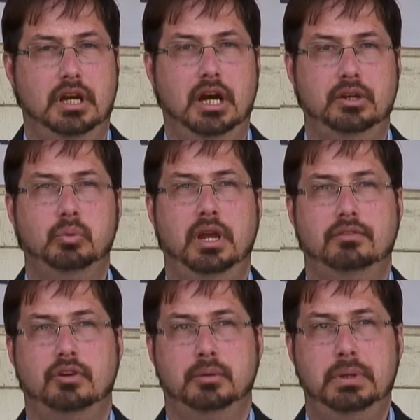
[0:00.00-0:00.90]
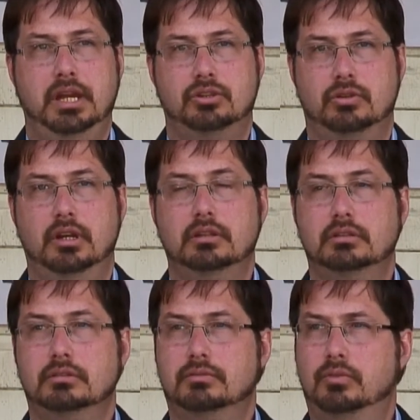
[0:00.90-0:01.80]
unwavering patriot
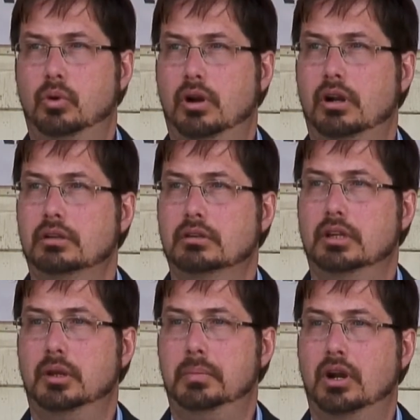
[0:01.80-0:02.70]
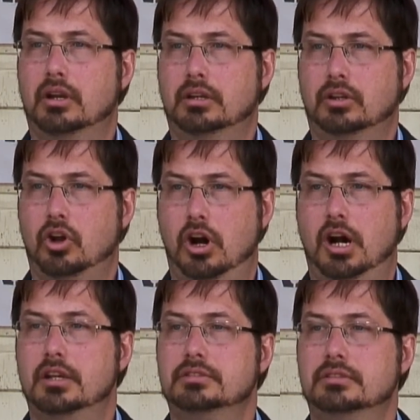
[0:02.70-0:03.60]
for the American
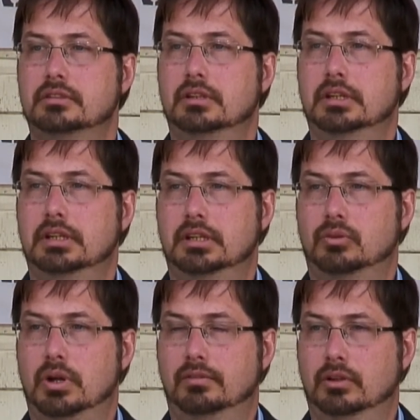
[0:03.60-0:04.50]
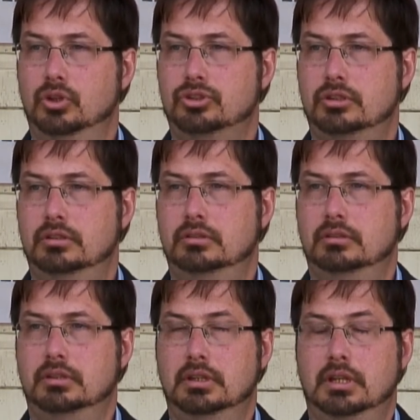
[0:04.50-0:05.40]
cause in the Revolution,
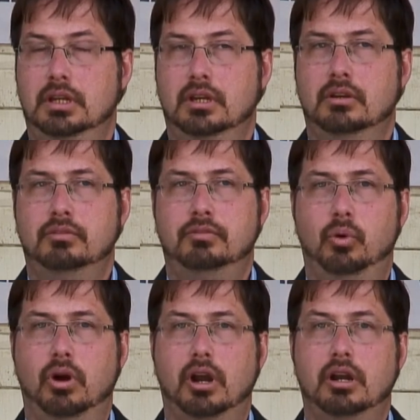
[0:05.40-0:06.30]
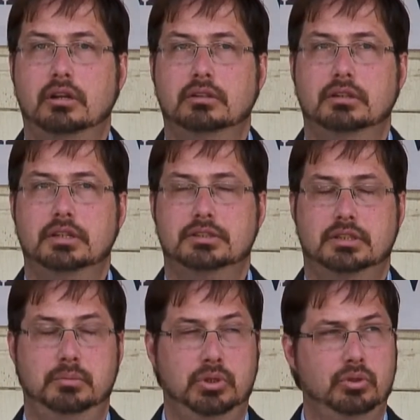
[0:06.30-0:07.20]
for his
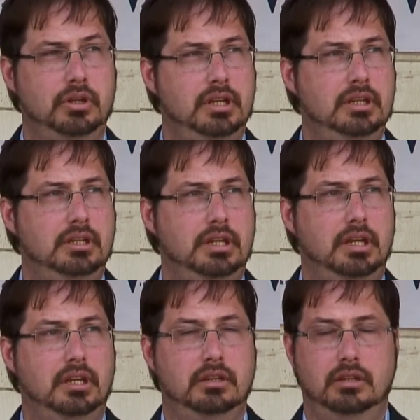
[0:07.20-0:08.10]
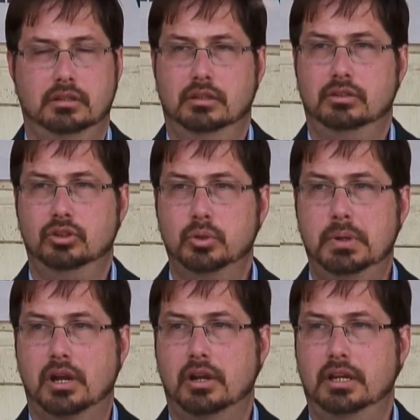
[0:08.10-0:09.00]
community in
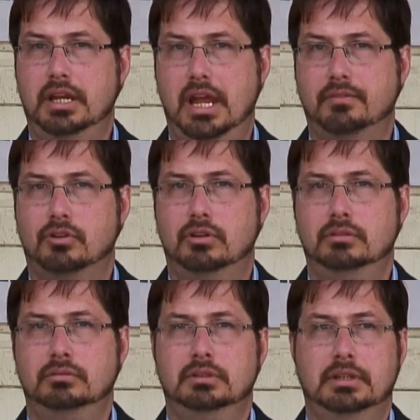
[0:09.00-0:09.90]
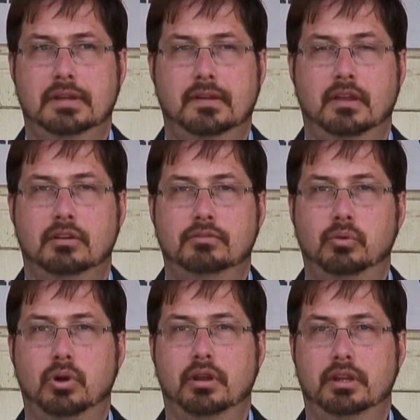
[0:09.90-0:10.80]
Newbury and Haverhill,
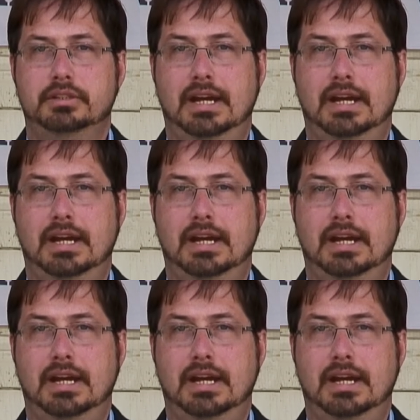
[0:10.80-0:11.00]
for the